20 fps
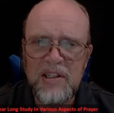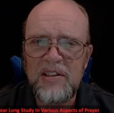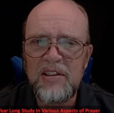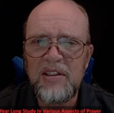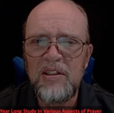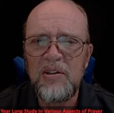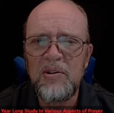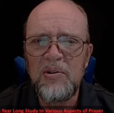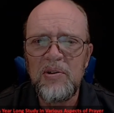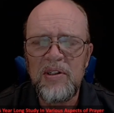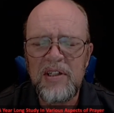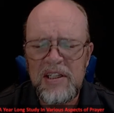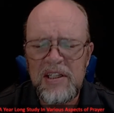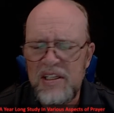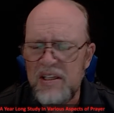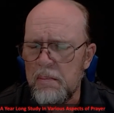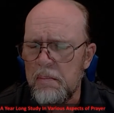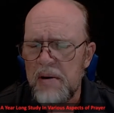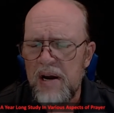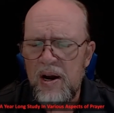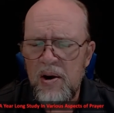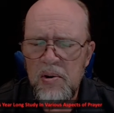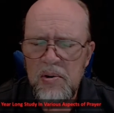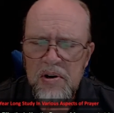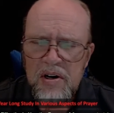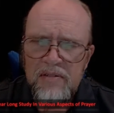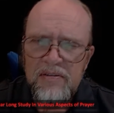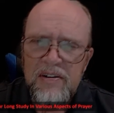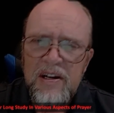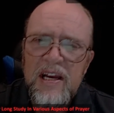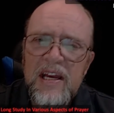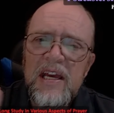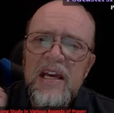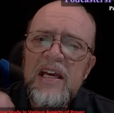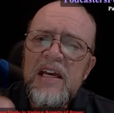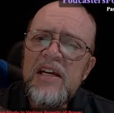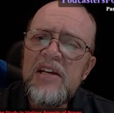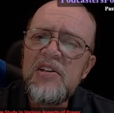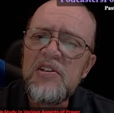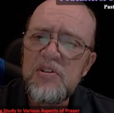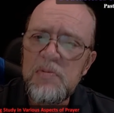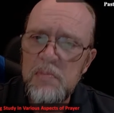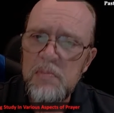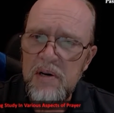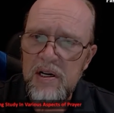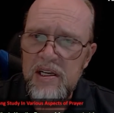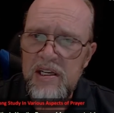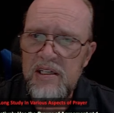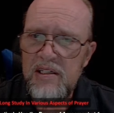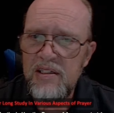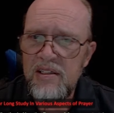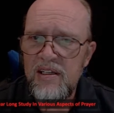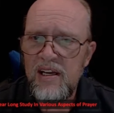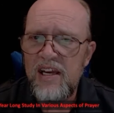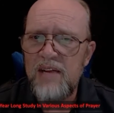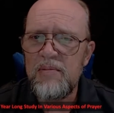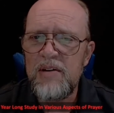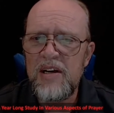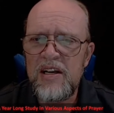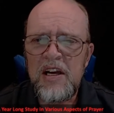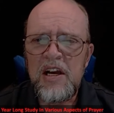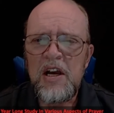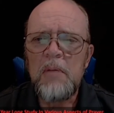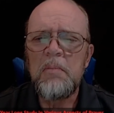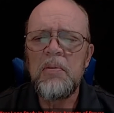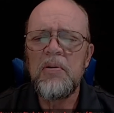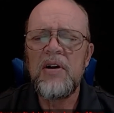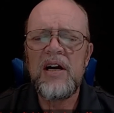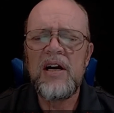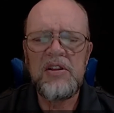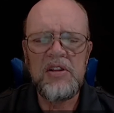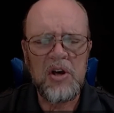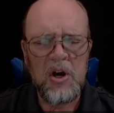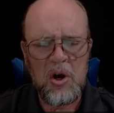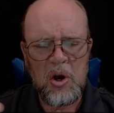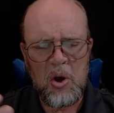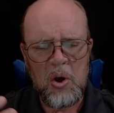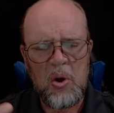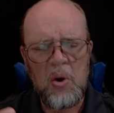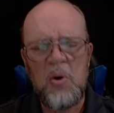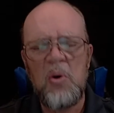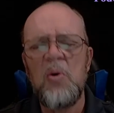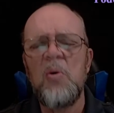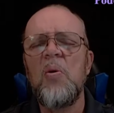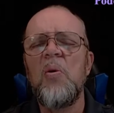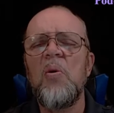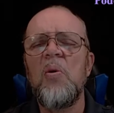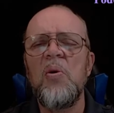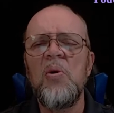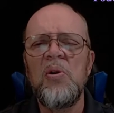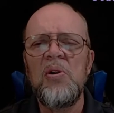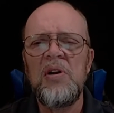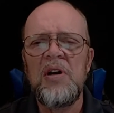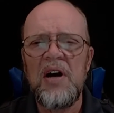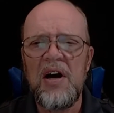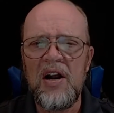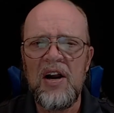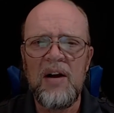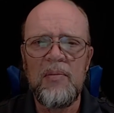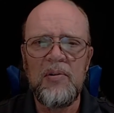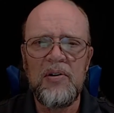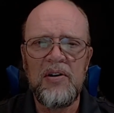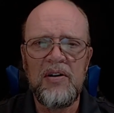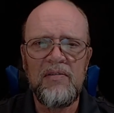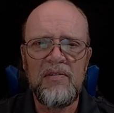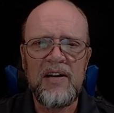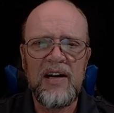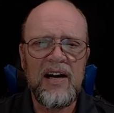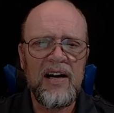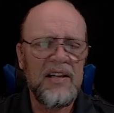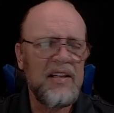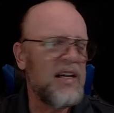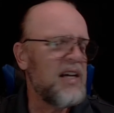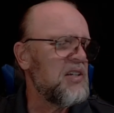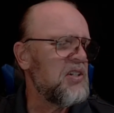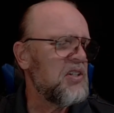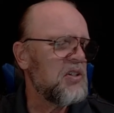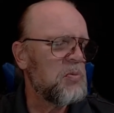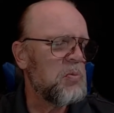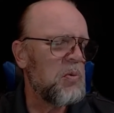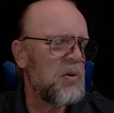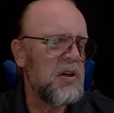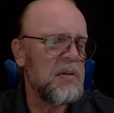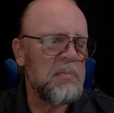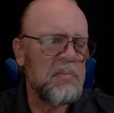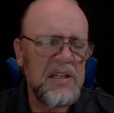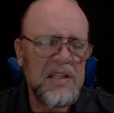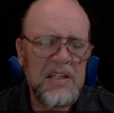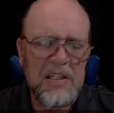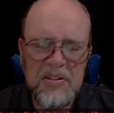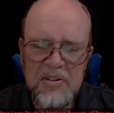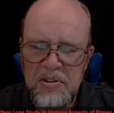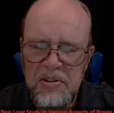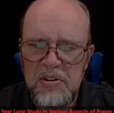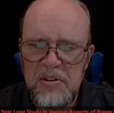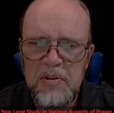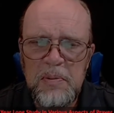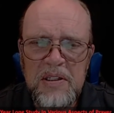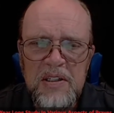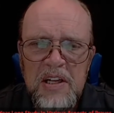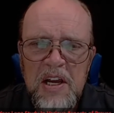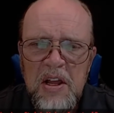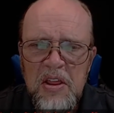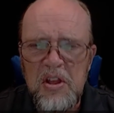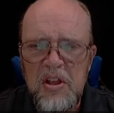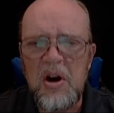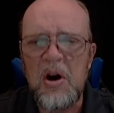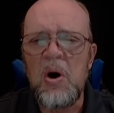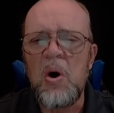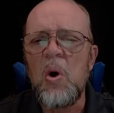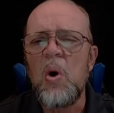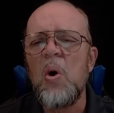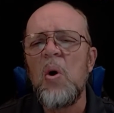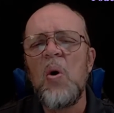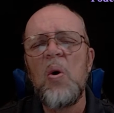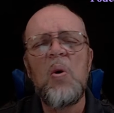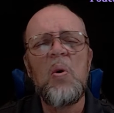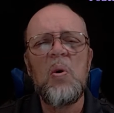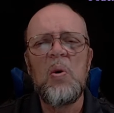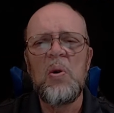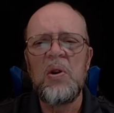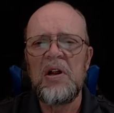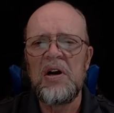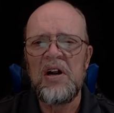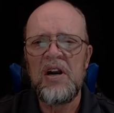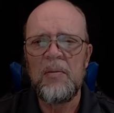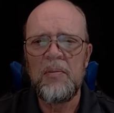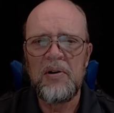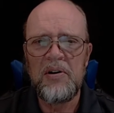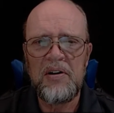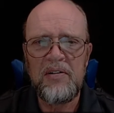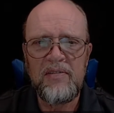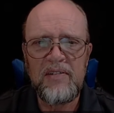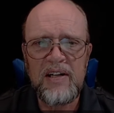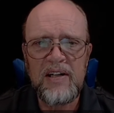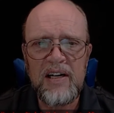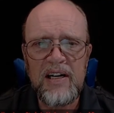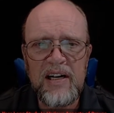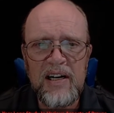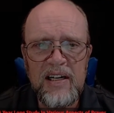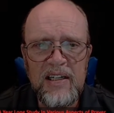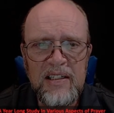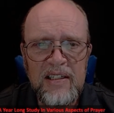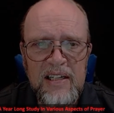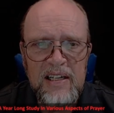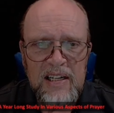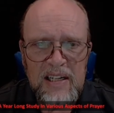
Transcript: in the Lord, in the power of his might. Amen. Put on the whole armor of God, not just one piece or two pieces, the whole armor of God.